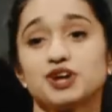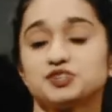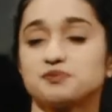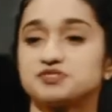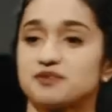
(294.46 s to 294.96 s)

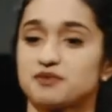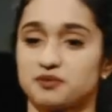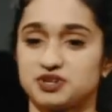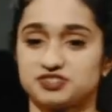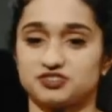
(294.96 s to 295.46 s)
got to present
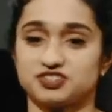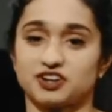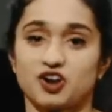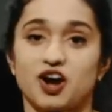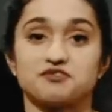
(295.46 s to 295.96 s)
my research
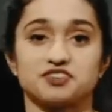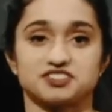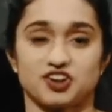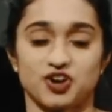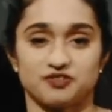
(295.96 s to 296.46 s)
at a
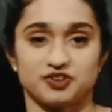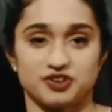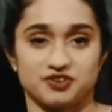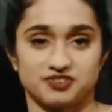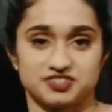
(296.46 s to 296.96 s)
conference at Harvard
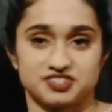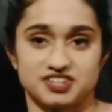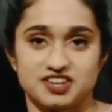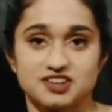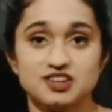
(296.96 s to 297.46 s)

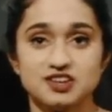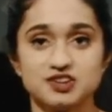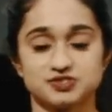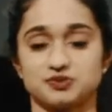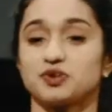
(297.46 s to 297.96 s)
University.
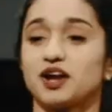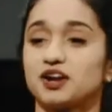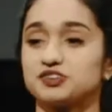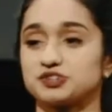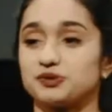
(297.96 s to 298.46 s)
So I
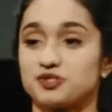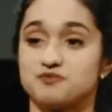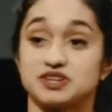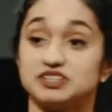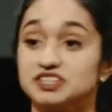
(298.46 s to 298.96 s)
got to go to
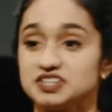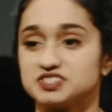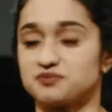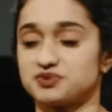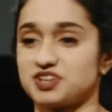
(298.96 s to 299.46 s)
the big
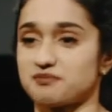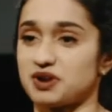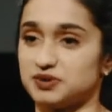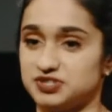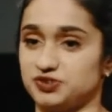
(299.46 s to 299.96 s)
leagues and present
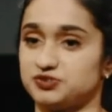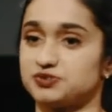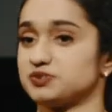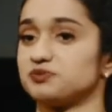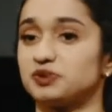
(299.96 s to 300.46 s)
my research, which
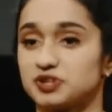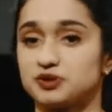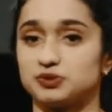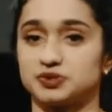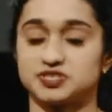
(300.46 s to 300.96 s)
is a really
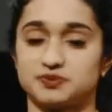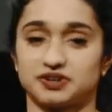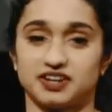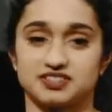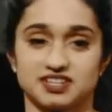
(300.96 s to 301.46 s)
cool
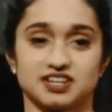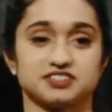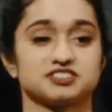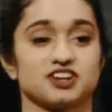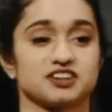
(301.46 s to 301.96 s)
experience. I
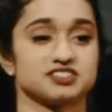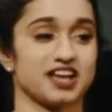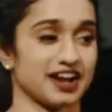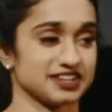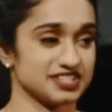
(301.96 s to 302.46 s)
got to talk
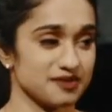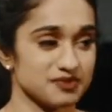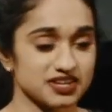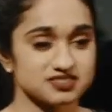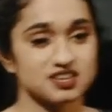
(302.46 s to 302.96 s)
to
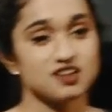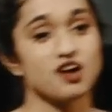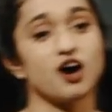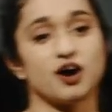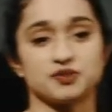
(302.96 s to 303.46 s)
academics,
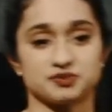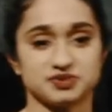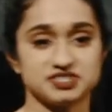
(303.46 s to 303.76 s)
other